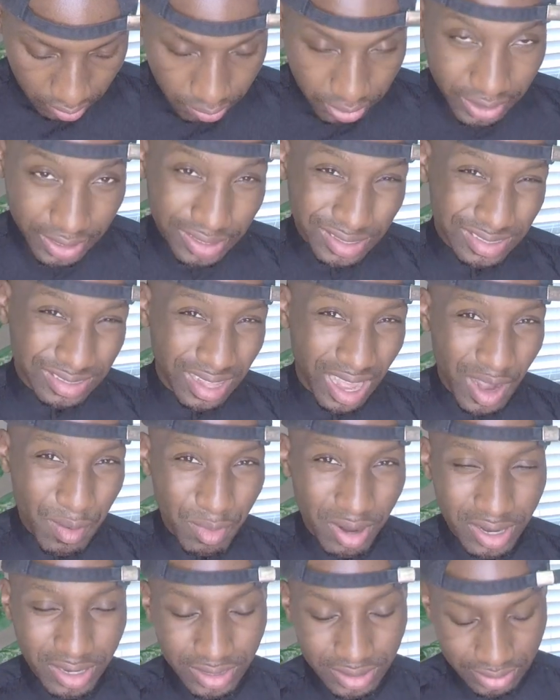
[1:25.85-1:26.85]
playing the stock
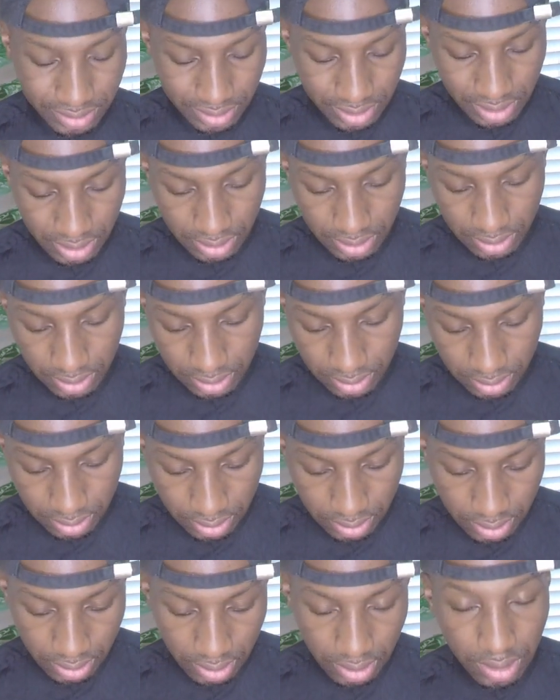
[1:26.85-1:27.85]
market today.
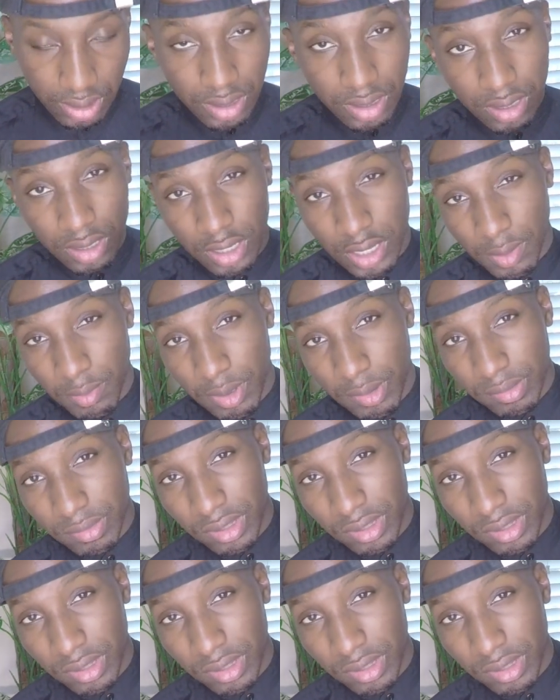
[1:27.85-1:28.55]
I'm up